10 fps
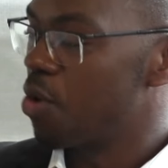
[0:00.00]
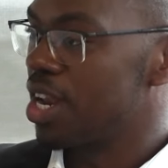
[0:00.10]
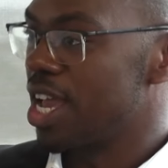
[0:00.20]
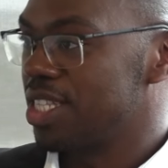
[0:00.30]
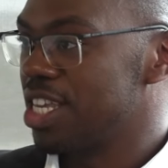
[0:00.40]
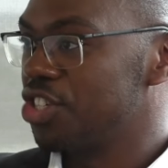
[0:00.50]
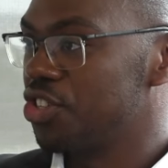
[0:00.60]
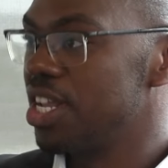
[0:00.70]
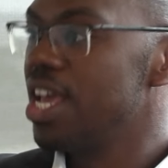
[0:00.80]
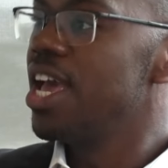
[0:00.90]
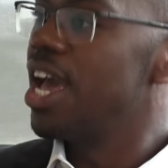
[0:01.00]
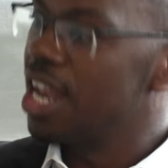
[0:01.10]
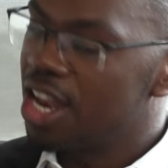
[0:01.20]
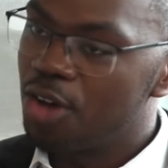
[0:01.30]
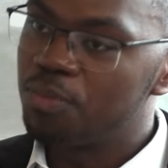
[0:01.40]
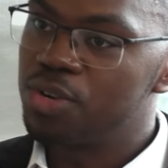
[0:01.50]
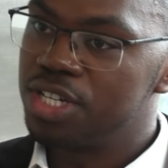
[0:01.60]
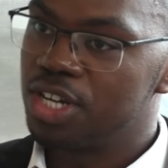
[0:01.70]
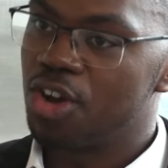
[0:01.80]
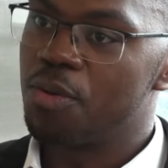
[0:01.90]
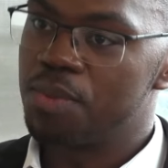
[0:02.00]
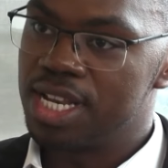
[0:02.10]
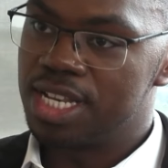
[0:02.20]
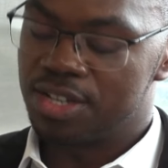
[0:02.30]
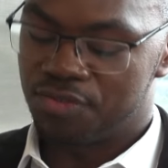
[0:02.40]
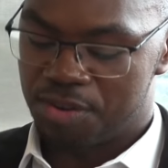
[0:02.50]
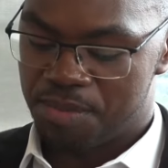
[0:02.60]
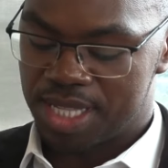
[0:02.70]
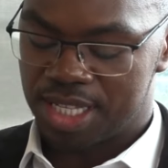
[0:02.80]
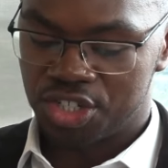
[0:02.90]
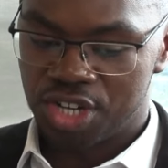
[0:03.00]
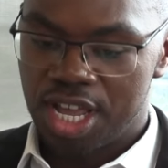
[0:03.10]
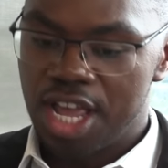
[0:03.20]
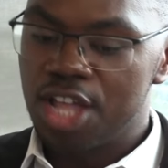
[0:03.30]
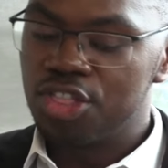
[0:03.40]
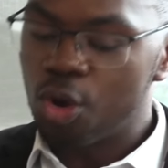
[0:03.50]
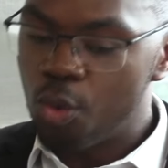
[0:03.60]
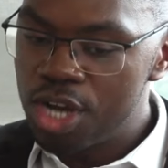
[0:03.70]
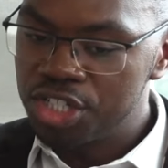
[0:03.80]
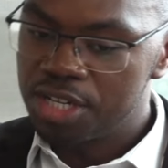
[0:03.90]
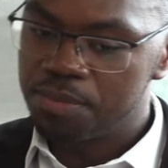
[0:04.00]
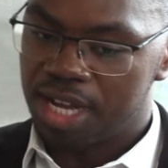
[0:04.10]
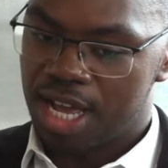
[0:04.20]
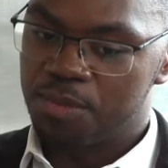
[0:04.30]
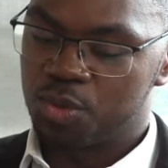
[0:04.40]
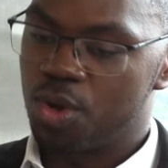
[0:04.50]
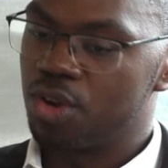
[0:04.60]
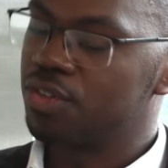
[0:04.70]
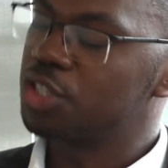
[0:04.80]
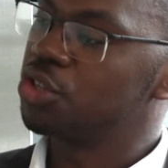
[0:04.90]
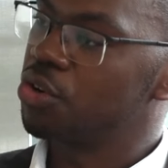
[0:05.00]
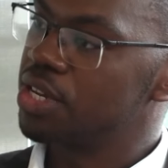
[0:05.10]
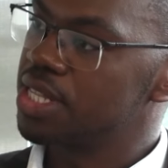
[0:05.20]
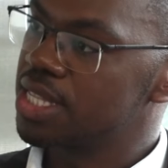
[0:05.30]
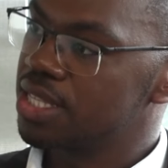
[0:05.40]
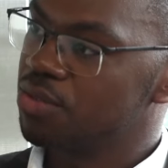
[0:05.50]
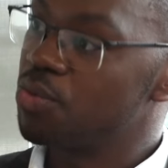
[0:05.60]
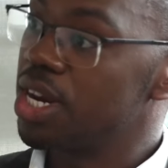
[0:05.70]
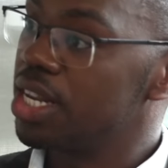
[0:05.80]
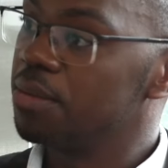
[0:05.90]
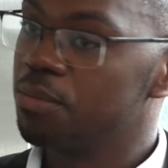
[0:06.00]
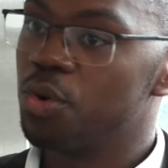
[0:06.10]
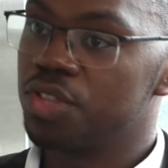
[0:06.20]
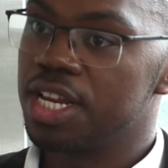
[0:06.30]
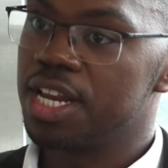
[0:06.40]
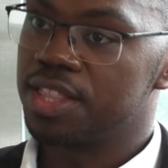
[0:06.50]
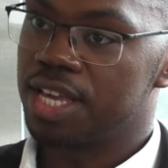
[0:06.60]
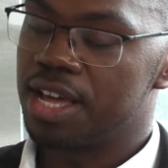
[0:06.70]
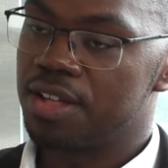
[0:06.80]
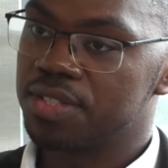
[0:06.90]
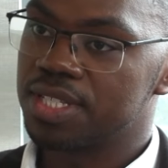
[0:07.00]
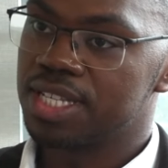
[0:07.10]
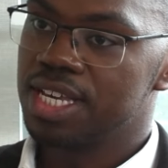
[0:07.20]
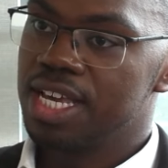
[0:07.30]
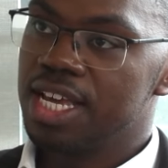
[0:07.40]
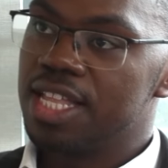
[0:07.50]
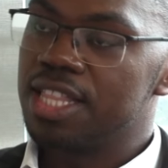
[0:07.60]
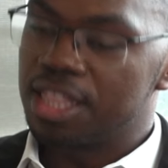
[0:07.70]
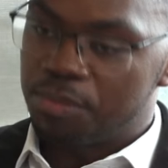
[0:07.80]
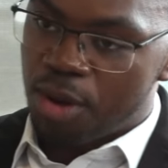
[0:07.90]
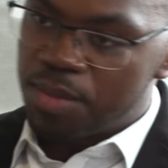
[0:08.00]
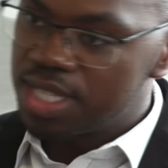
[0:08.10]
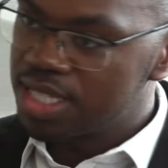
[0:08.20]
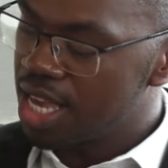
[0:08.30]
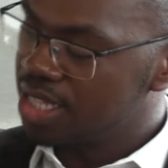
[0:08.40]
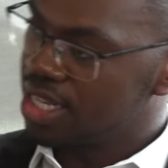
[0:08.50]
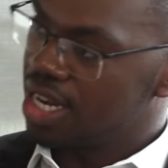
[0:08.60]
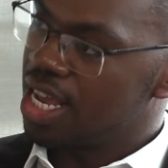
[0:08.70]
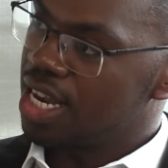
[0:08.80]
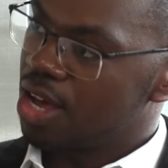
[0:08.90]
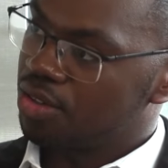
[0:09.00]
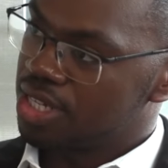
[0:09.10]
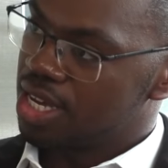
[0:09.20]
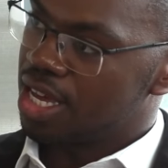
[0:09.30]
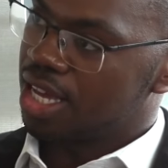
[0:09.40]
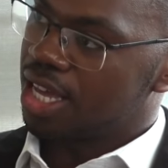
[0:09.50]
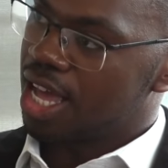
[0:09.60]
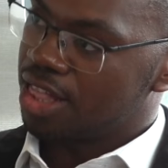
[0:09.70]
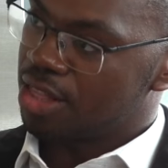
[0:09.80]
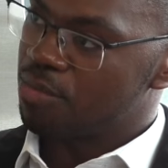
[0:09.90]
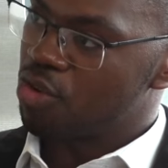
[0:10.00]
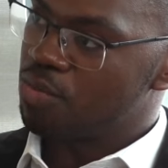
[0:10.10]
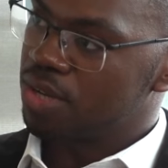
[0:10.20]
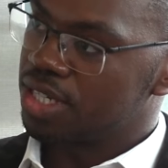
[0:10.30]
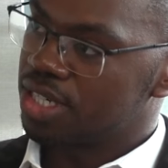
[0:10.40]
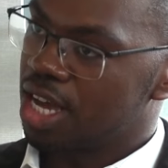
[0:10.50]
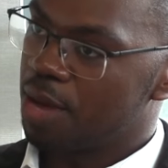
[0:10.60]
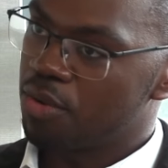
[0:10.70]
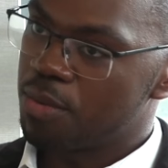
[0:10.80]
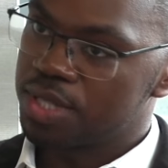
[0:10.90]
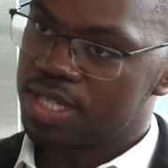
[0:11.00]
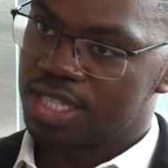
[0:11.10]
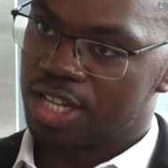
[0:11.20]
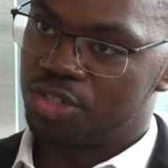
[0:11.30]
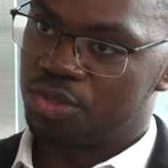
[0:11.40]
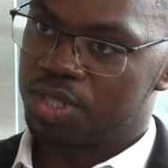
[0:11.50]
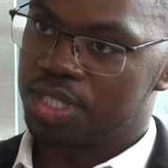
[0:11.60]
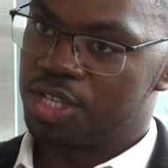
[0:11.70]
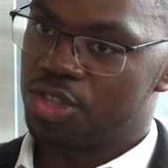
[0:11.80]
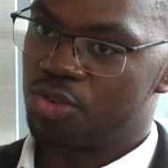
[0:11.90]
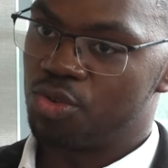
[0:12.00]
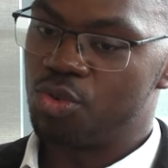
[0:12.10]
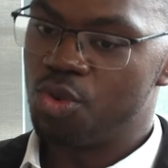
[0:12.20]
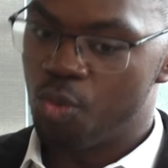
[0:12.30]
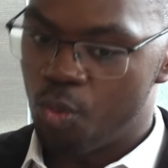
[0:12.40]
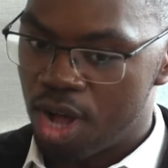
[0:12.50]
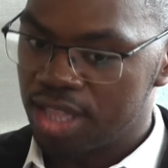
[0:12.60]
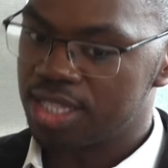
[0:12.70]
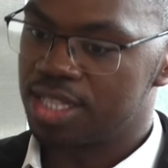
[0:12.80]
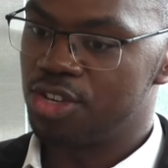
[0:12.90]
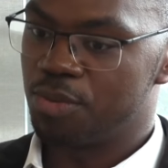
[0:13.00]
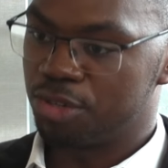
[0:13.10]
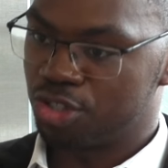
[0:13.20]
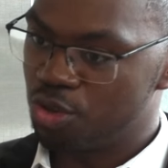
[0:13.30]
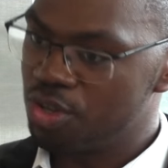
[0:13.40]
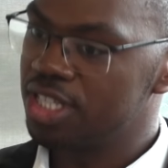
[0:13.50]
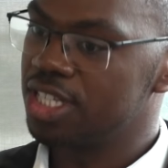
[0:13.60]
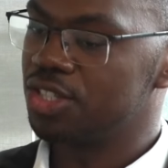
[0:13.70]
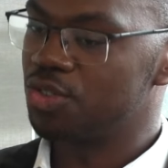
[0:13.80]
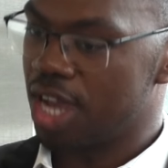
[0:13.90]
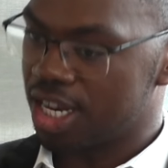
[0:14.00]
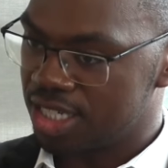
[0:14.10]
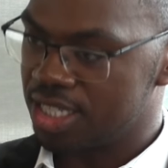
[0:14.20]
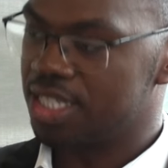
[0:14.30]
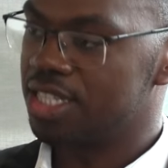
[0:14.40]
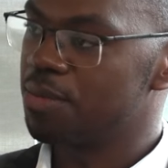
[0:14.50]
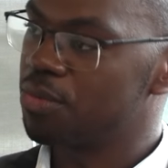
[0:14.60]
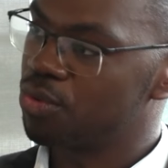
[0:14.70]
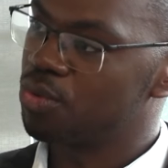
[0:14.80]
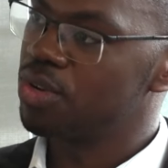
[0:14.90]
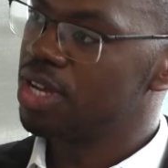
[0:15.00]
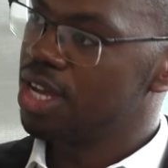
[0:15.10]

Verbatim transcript: organization and are now preaching a completely different message. The question becomes one of assurance, really, more than anything else, that the promises as they laid out here at the moment are promises that you'll see through once the opportunity to actually see them through